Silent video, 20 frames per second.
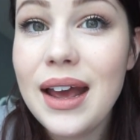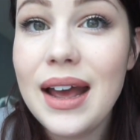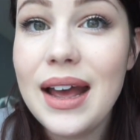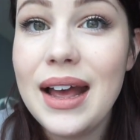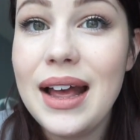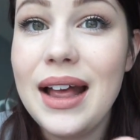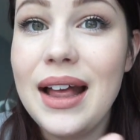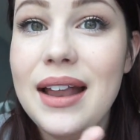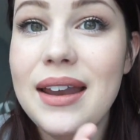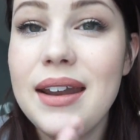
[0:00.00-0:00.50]

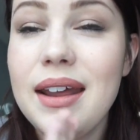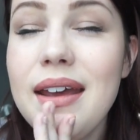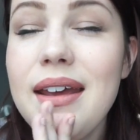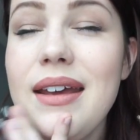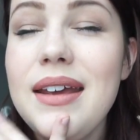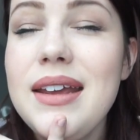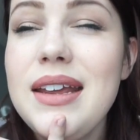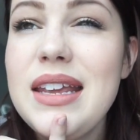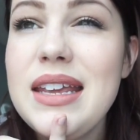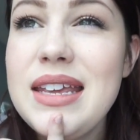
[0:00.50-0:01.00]
And
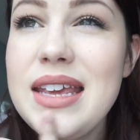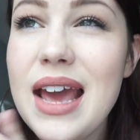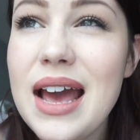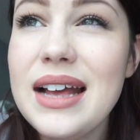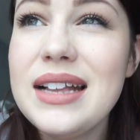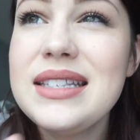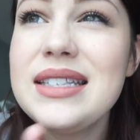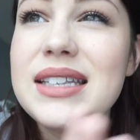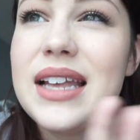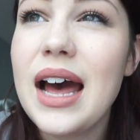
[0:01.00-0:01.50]

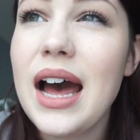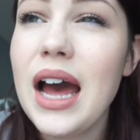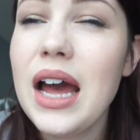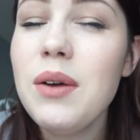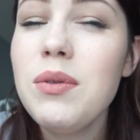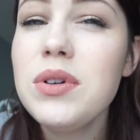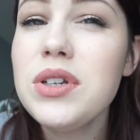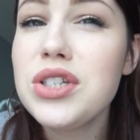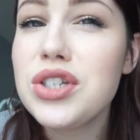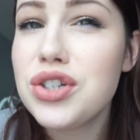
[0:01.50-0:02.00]
Yes, I
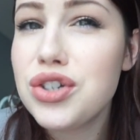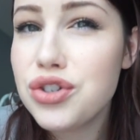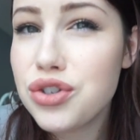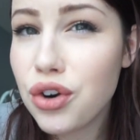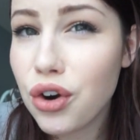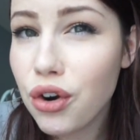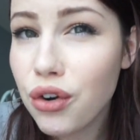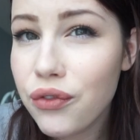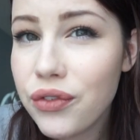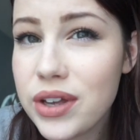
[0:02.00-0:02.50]
was
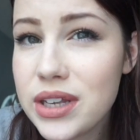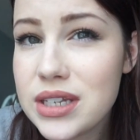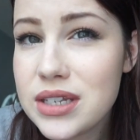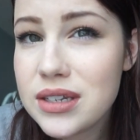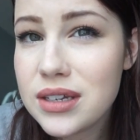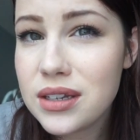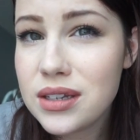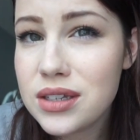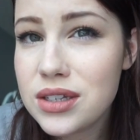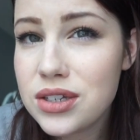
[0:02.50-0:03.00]
nervous
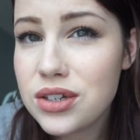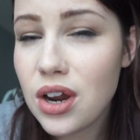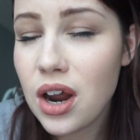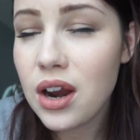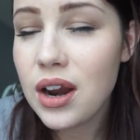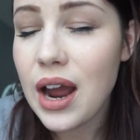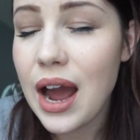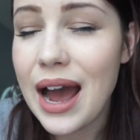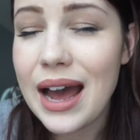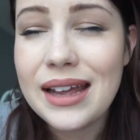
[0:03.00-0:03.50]
to
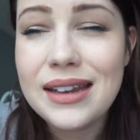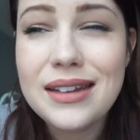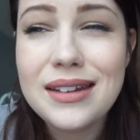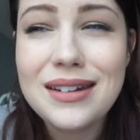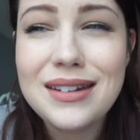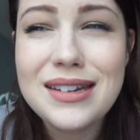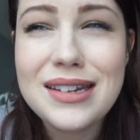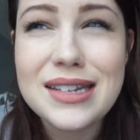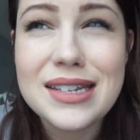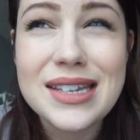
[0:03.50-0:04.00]
start. I
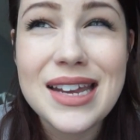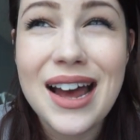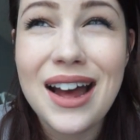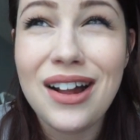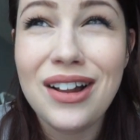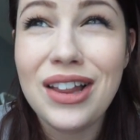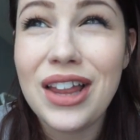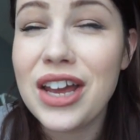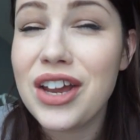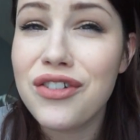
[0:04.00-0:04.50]
didn't
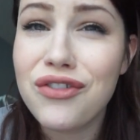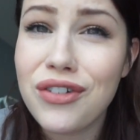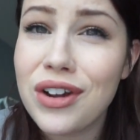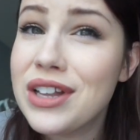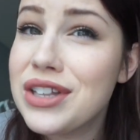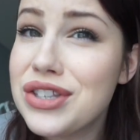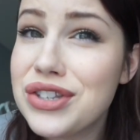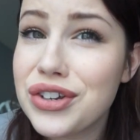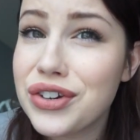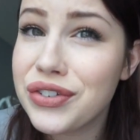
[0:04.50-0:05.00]
tell like
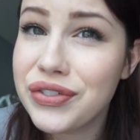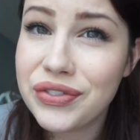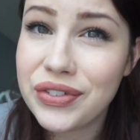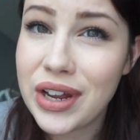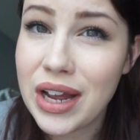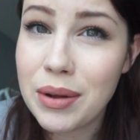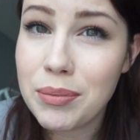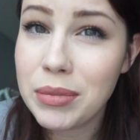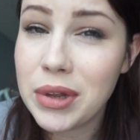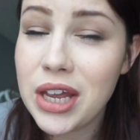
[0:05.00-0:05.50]
friends or
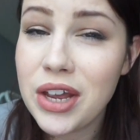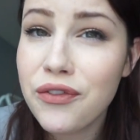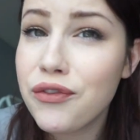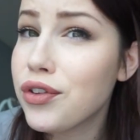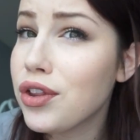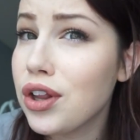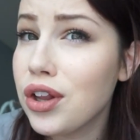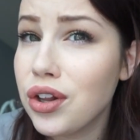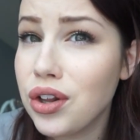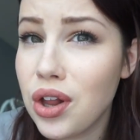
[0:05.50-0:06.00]
family
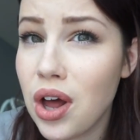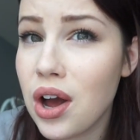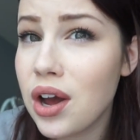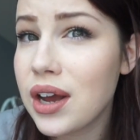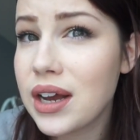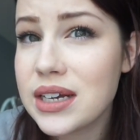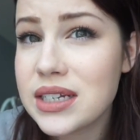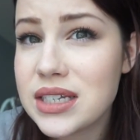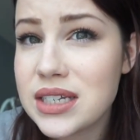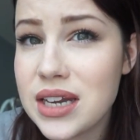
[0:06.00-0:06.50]
for the
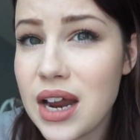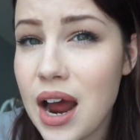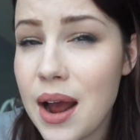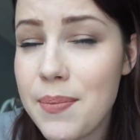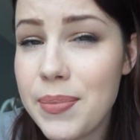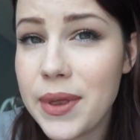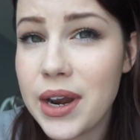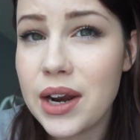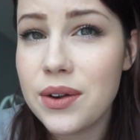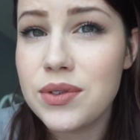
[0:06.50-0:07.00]
longest
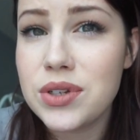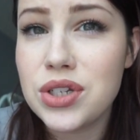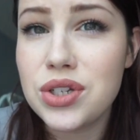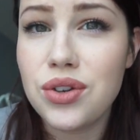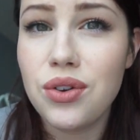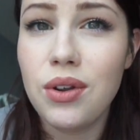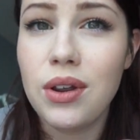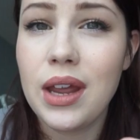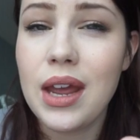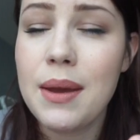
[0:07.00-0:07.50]
time that I was
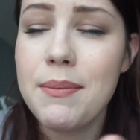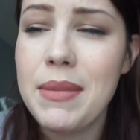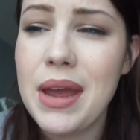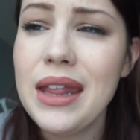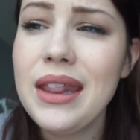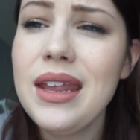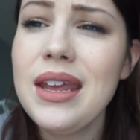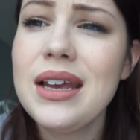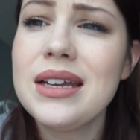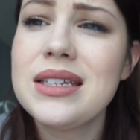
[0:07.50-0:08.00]
doing it,
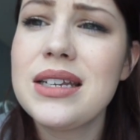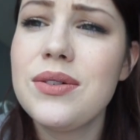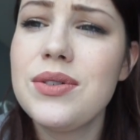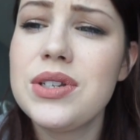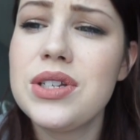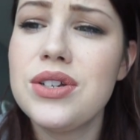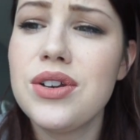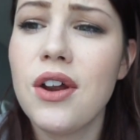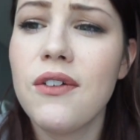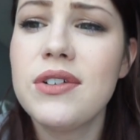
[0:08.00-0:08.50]
mainly because I
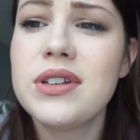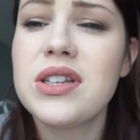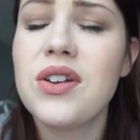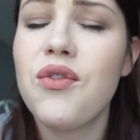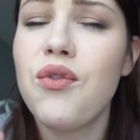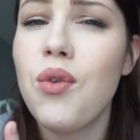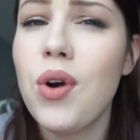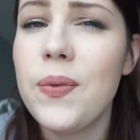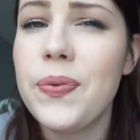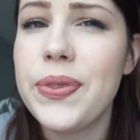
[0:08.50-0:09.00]
was nervous
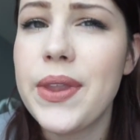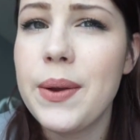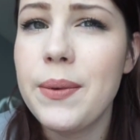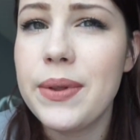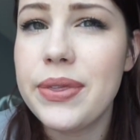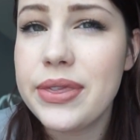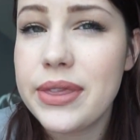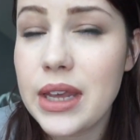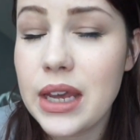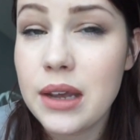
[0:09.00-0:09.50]
of what they
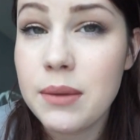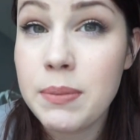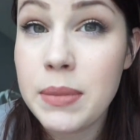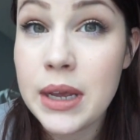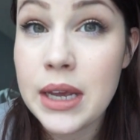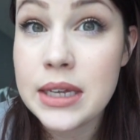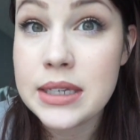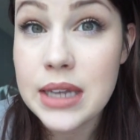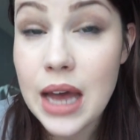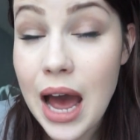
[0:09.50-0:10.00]
would think
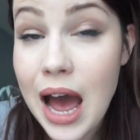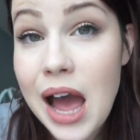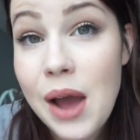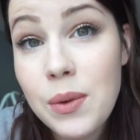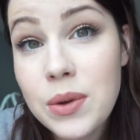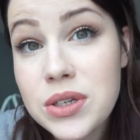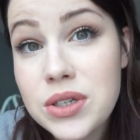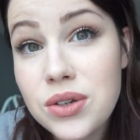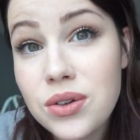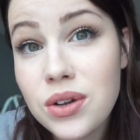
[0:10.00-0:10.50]
because I
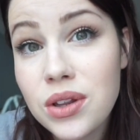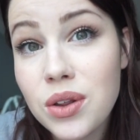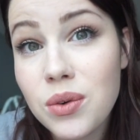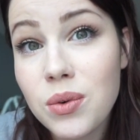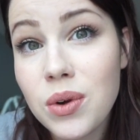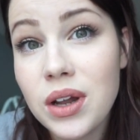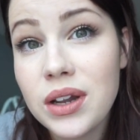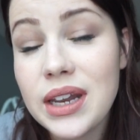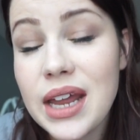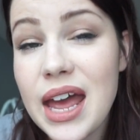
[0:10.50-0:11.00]
was new to the
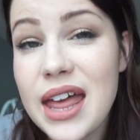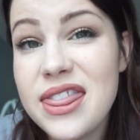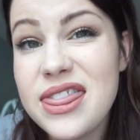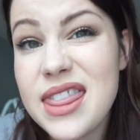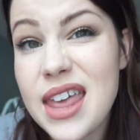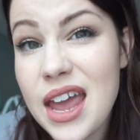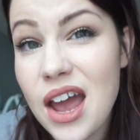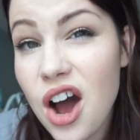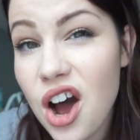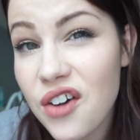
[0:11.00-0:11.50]
world and
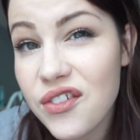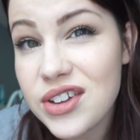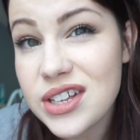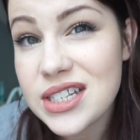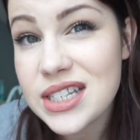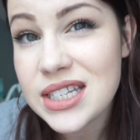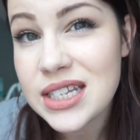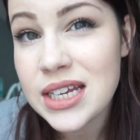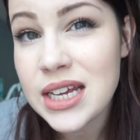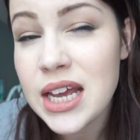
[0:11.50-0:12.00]
they
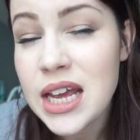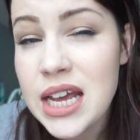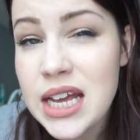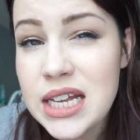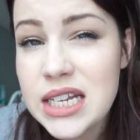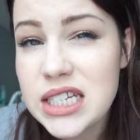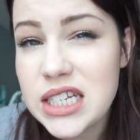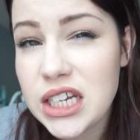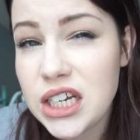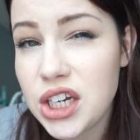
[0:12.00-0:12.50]
obviously
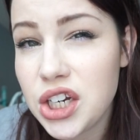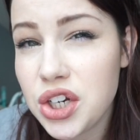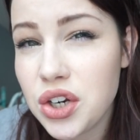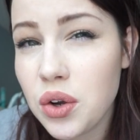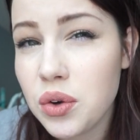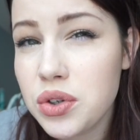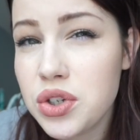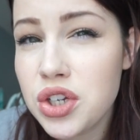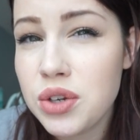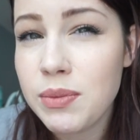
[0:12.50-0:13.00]
didn't
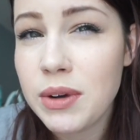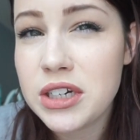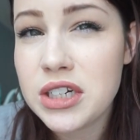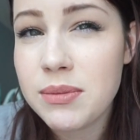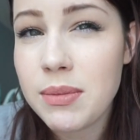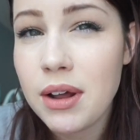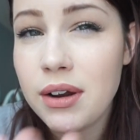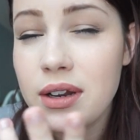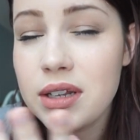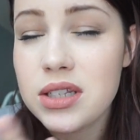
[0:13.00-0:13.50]
know too much
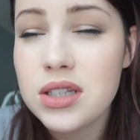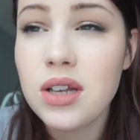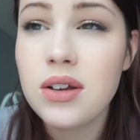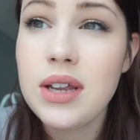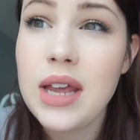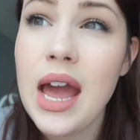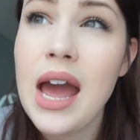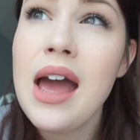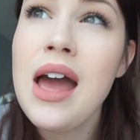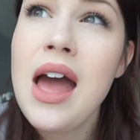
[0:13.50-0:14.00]
about it. So
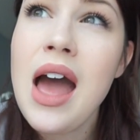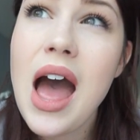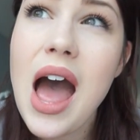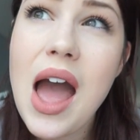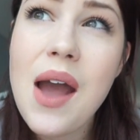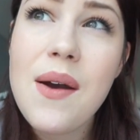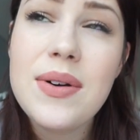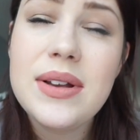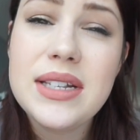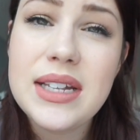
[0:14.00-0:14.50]
yeah,
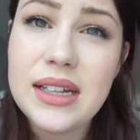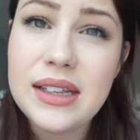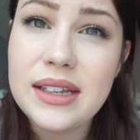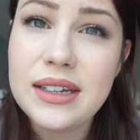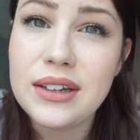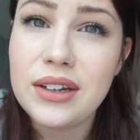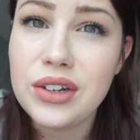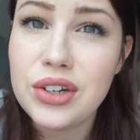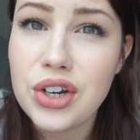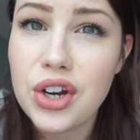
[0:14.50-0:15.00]
I was a
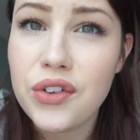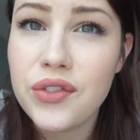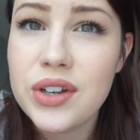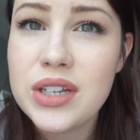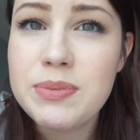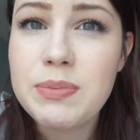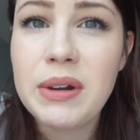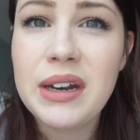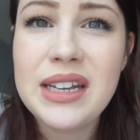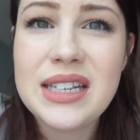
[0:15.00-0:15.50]
little
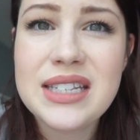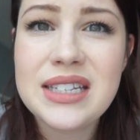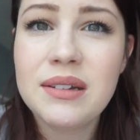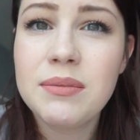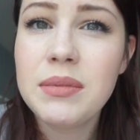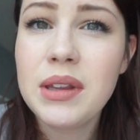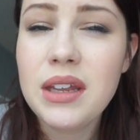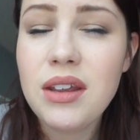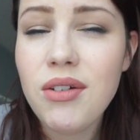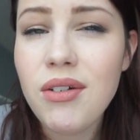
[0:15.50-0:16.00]
nervous, but it's
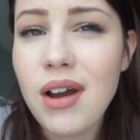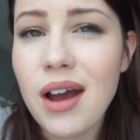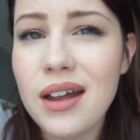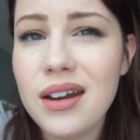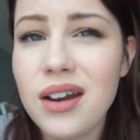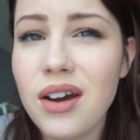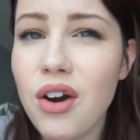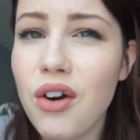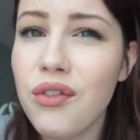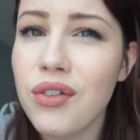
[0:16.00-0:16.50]
something you
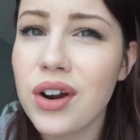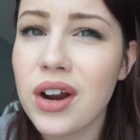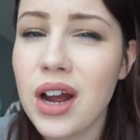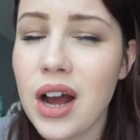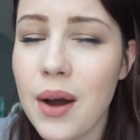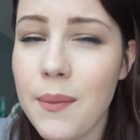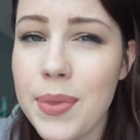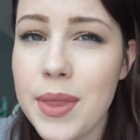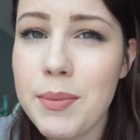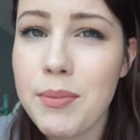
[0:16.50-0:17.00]
kind of
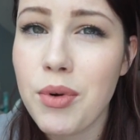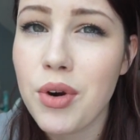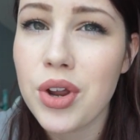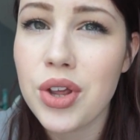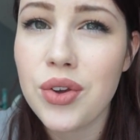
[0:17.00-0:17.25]
overcome the more